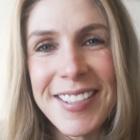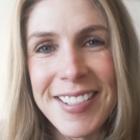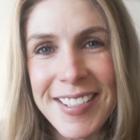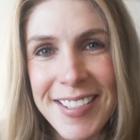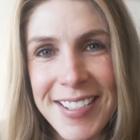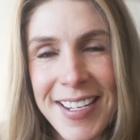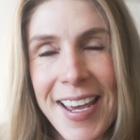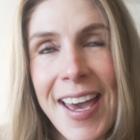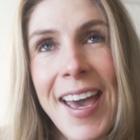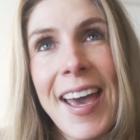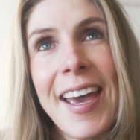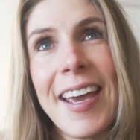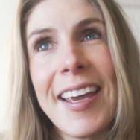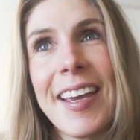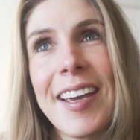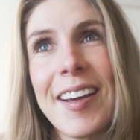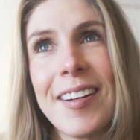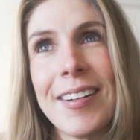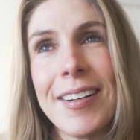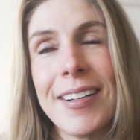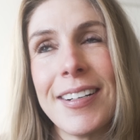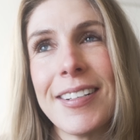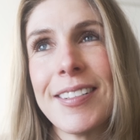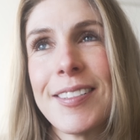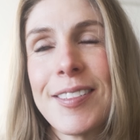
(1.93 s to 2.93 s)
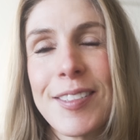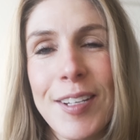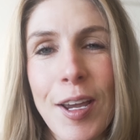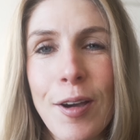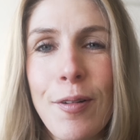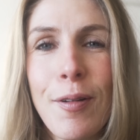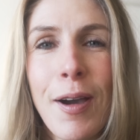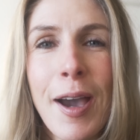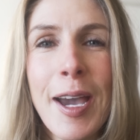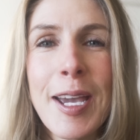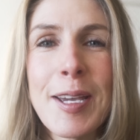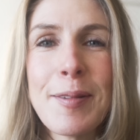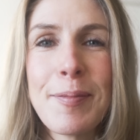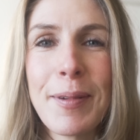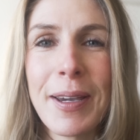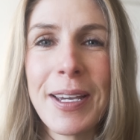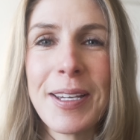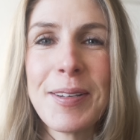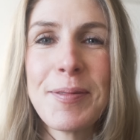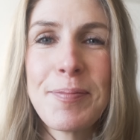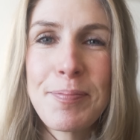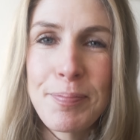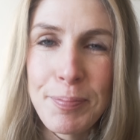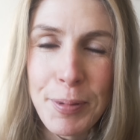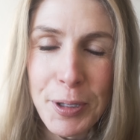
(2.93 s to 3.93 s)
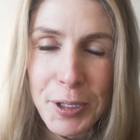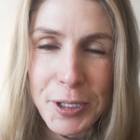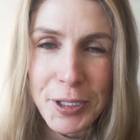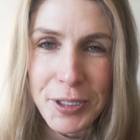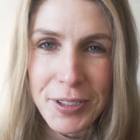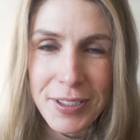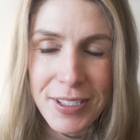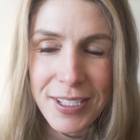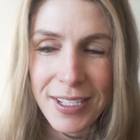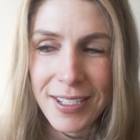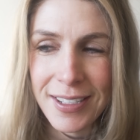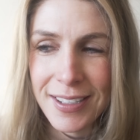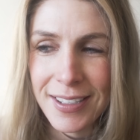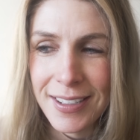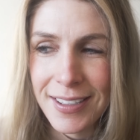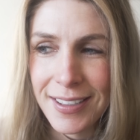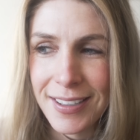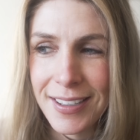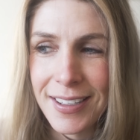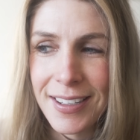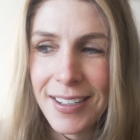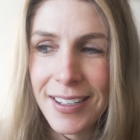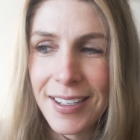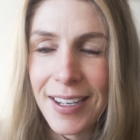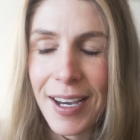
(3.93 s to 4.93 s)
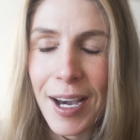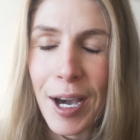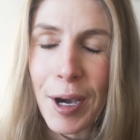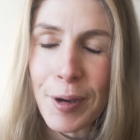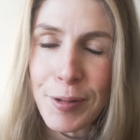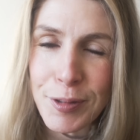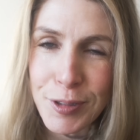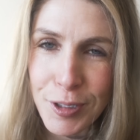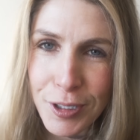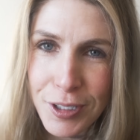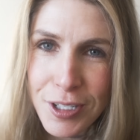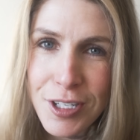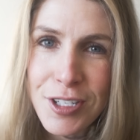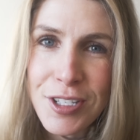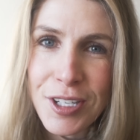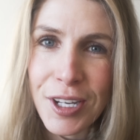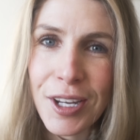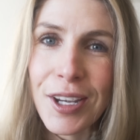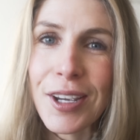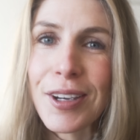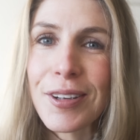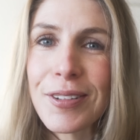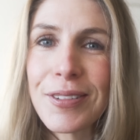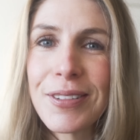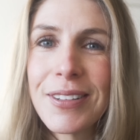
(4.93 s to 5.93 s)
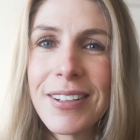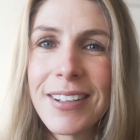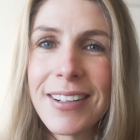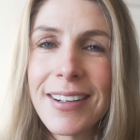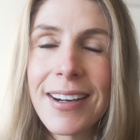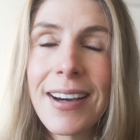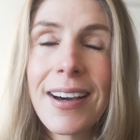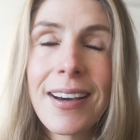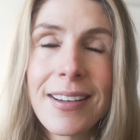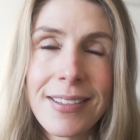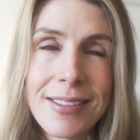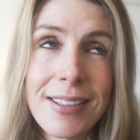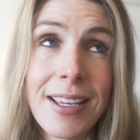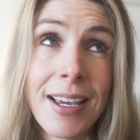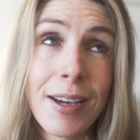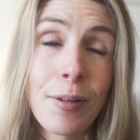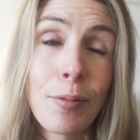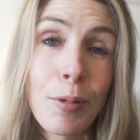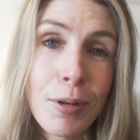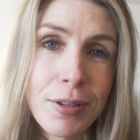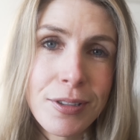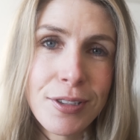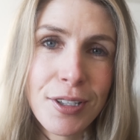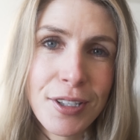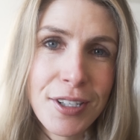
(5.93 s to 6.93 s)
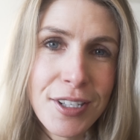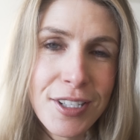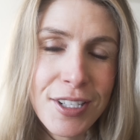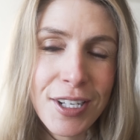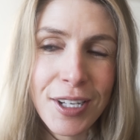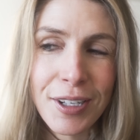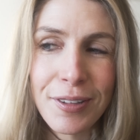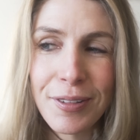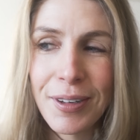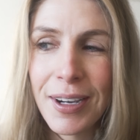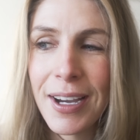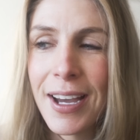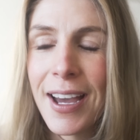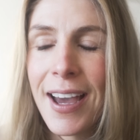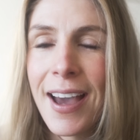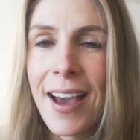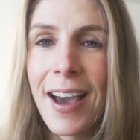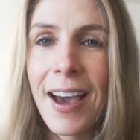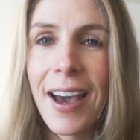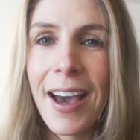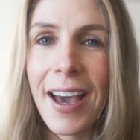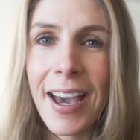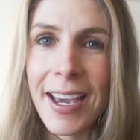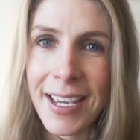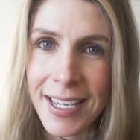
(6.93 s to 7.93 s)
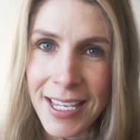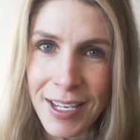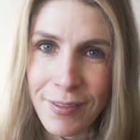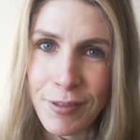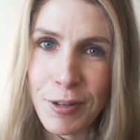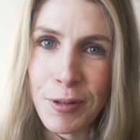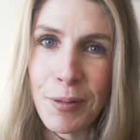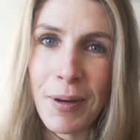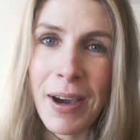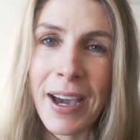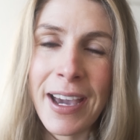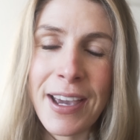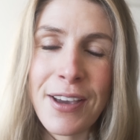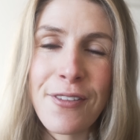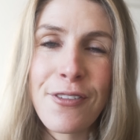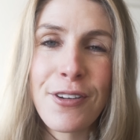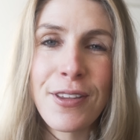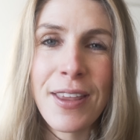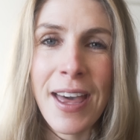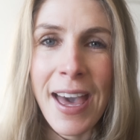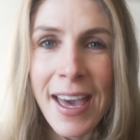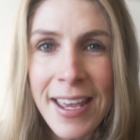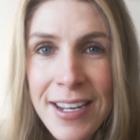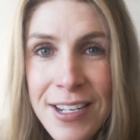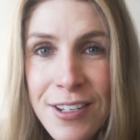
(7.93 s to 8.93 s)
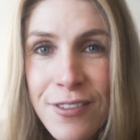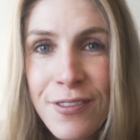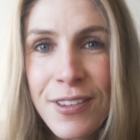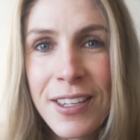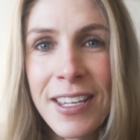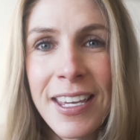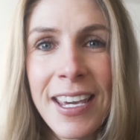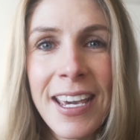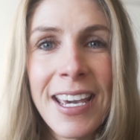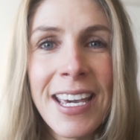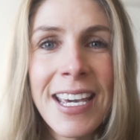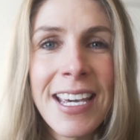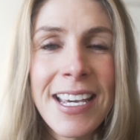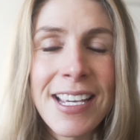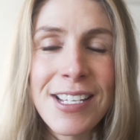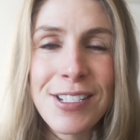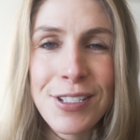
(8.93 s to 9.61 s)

Today, oh, don't hate me, but I was gonna do, I say I was gonna do, a giveaway for the end of the year.